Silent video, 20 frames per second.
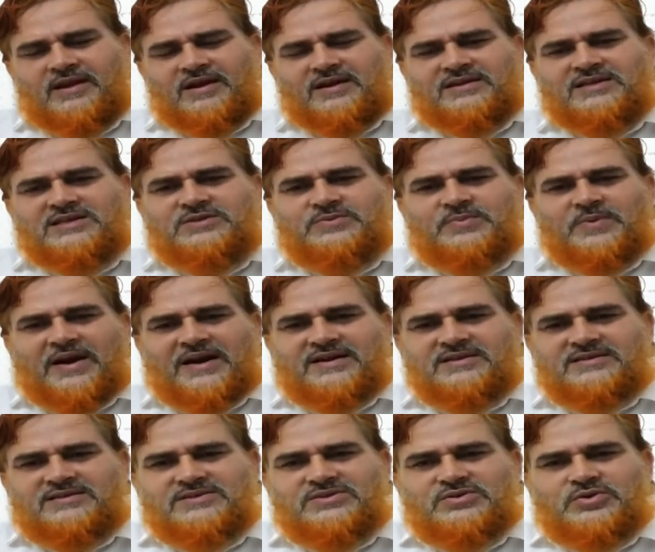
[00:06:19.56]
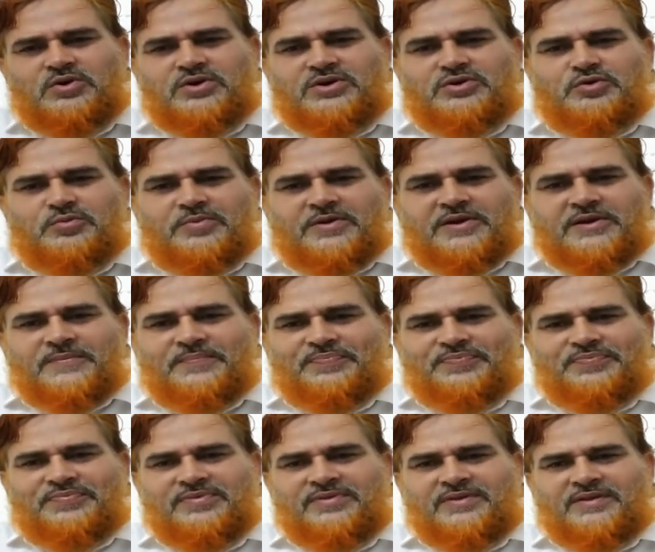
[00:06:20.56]
And this practice is going to be
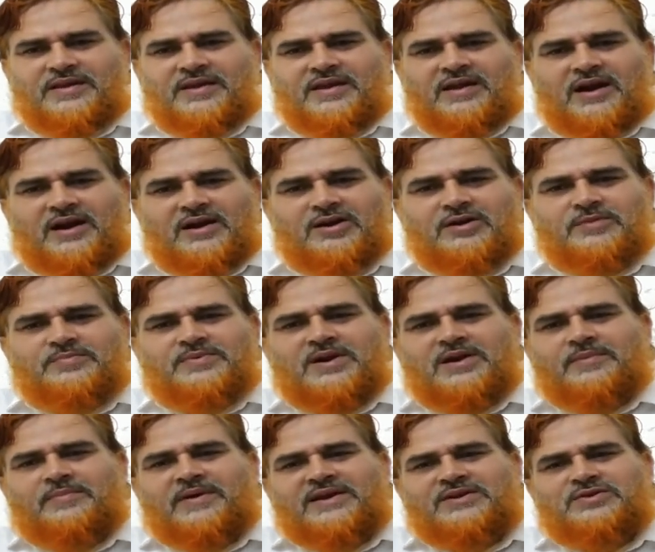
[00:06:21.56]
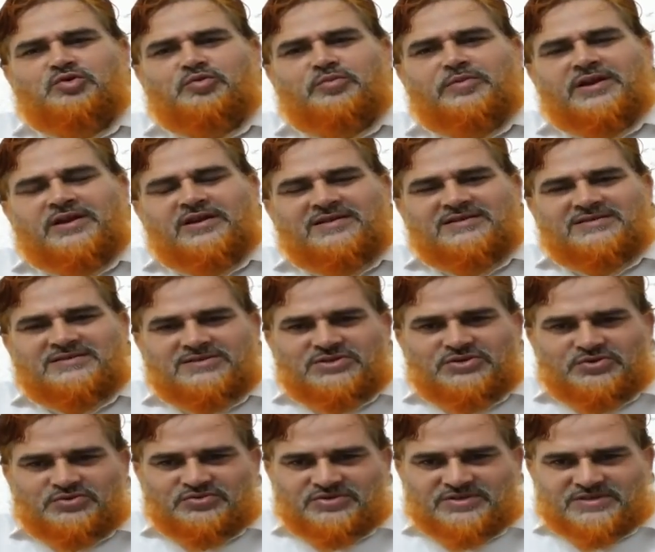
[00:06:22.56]
adopted by so many
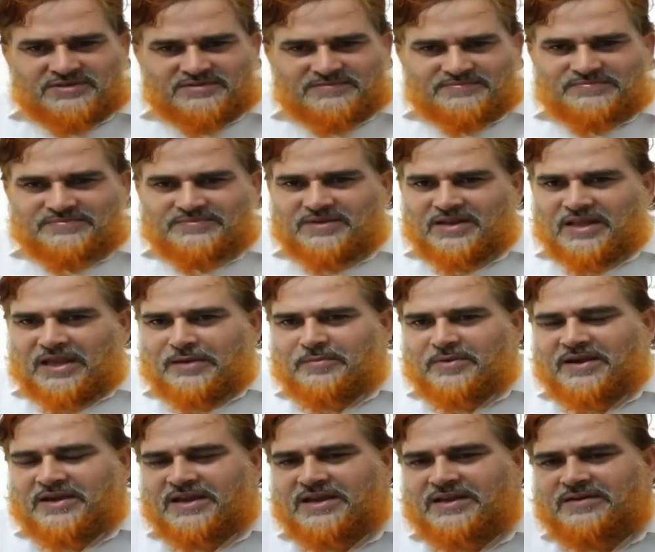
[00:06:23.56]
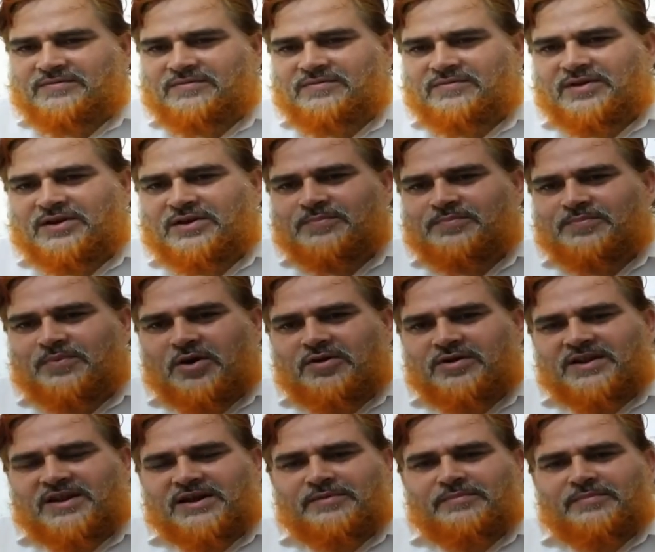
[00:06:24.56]
institutions. I am again very
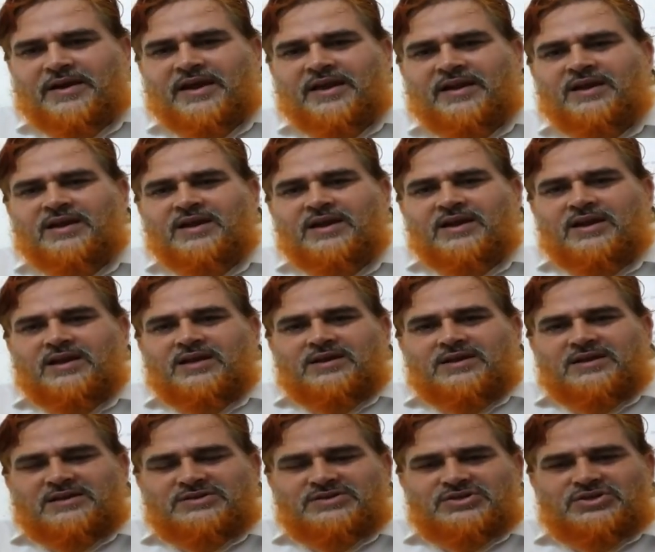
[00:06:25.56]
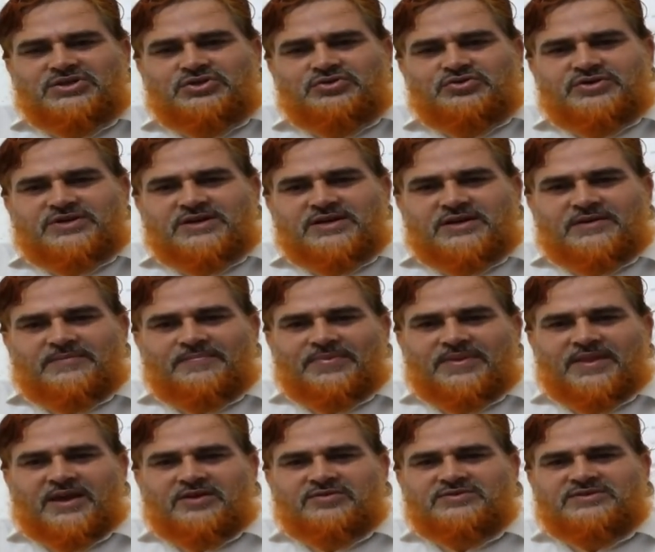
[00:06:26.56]
proud that my
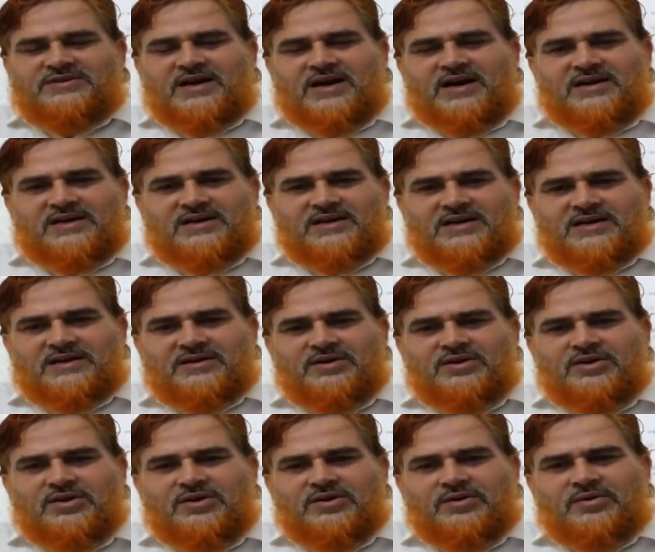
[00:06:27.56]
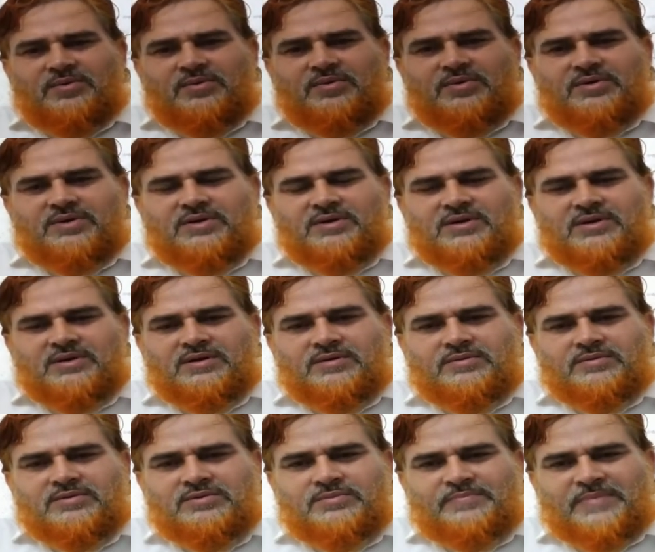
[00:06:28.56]
institution have started
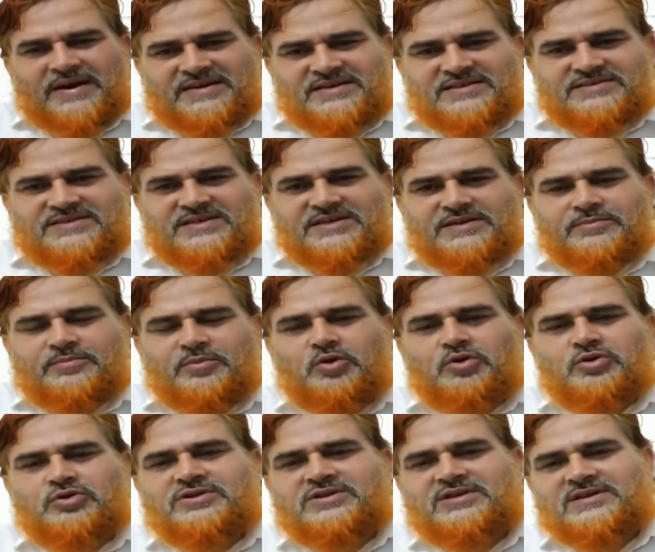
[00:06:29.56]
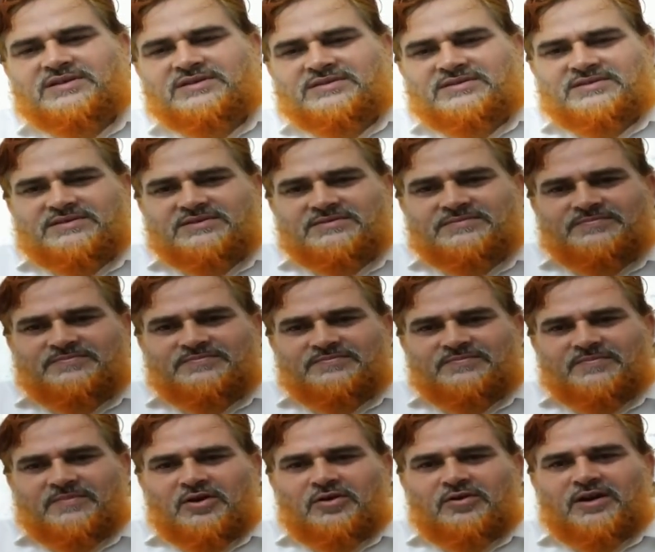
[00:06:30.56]
practicing both things,
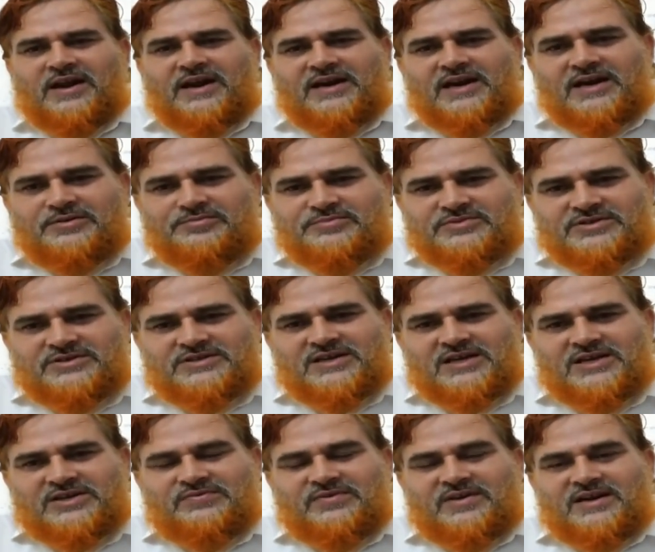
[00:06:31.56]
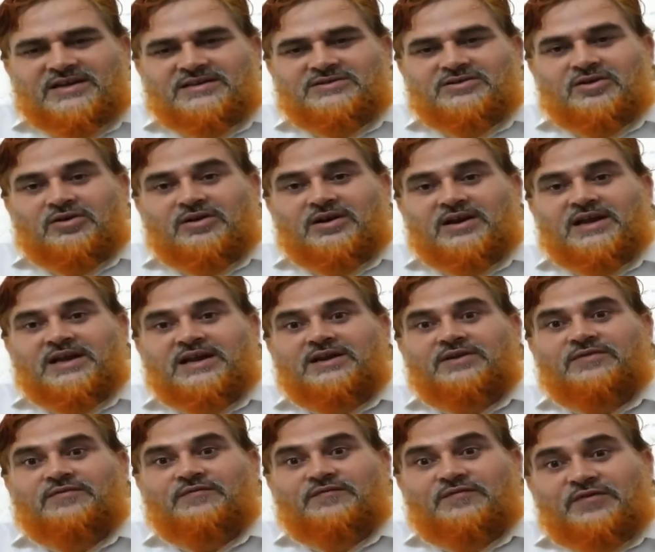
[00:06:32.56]
online admission as well as
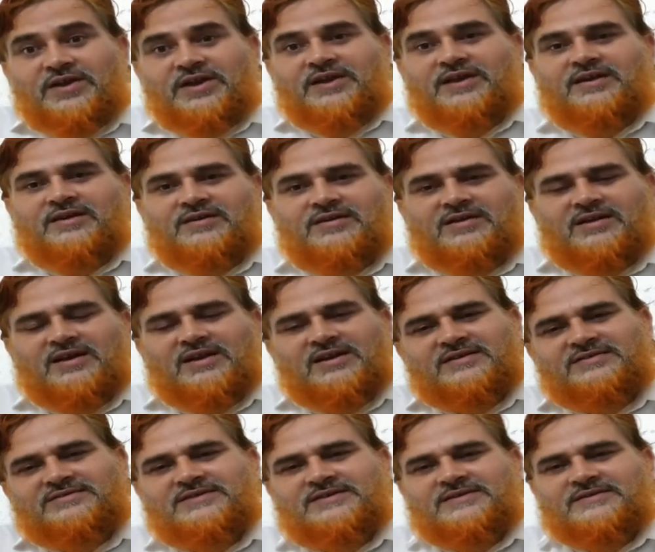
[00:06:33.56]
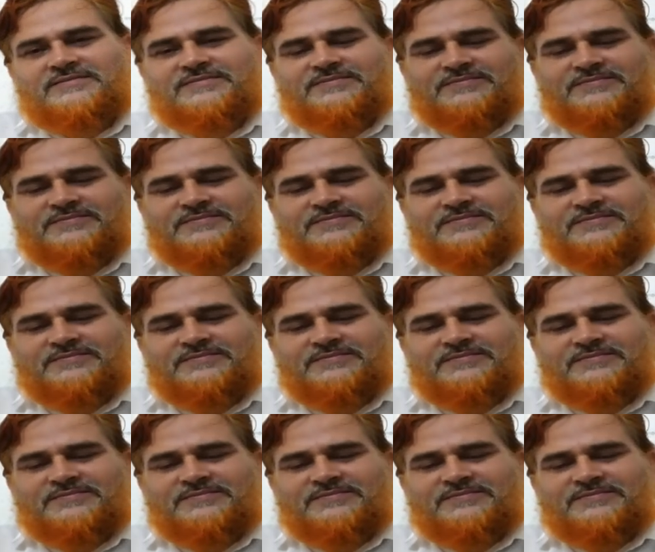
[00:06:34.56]
online fee collection.